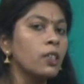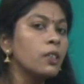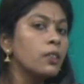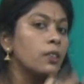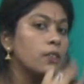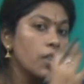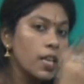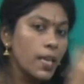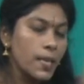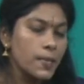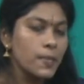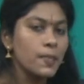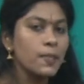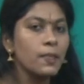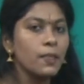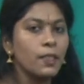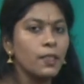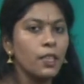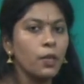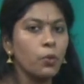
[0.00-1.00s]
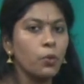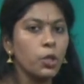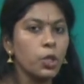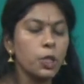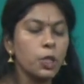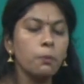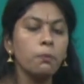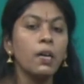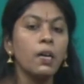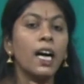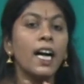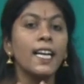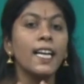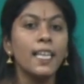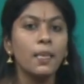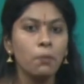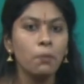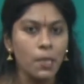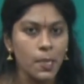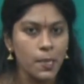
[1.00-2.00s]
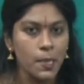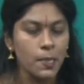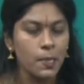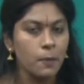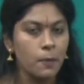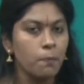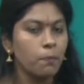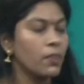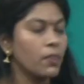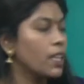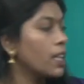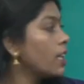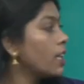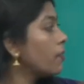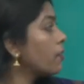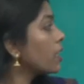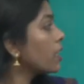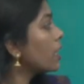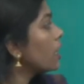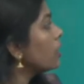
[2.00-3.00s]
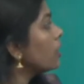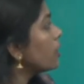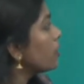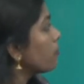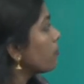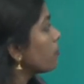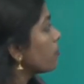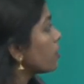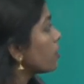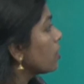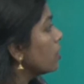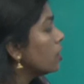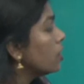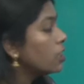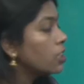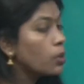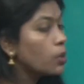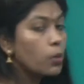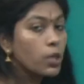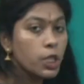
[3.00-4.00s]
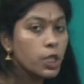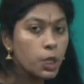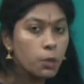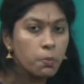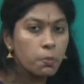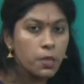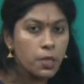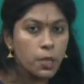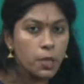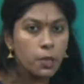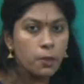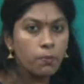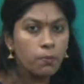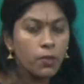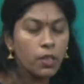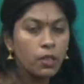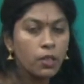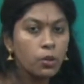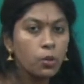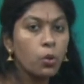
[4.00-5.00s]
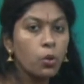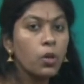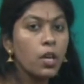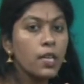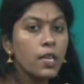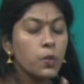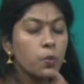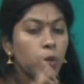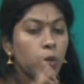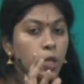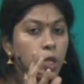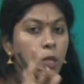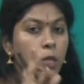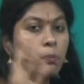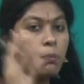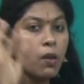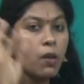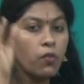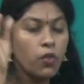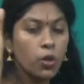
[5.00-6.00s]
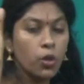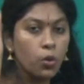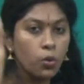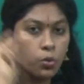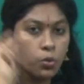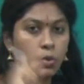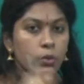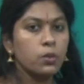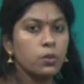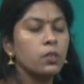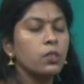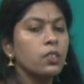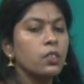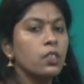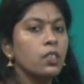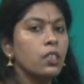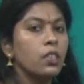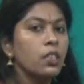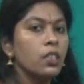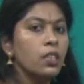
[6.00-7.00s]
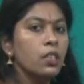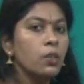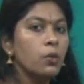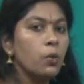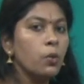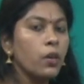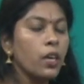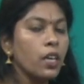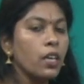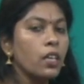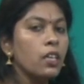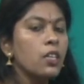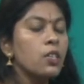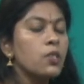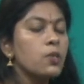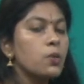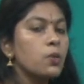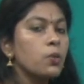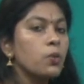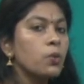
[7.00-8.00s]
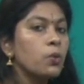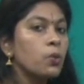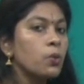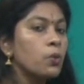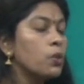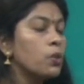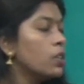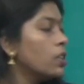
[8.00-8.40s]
trees, they worship animals, they never kill them, they worship it. Thodas worship buffaloes. Okay. So,